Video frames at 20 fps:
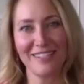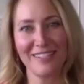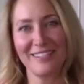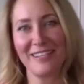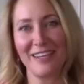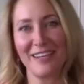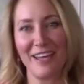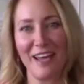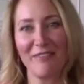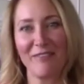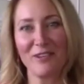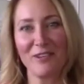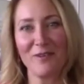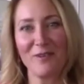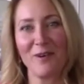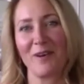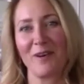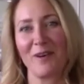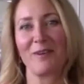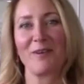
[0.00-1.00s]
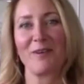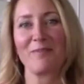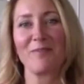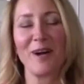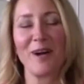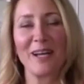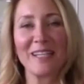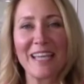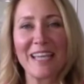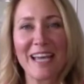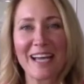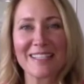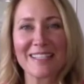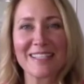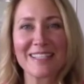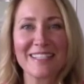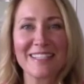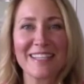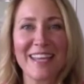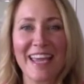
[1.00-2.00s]
to have you on our podcast
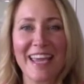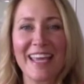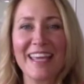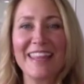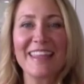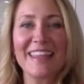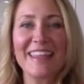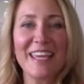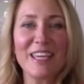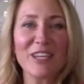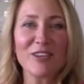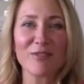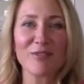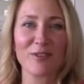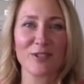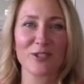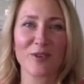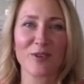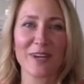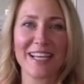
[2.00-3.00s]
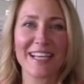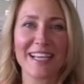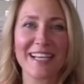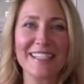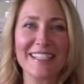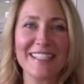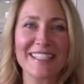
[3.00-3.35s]
today. Thank you for joining us.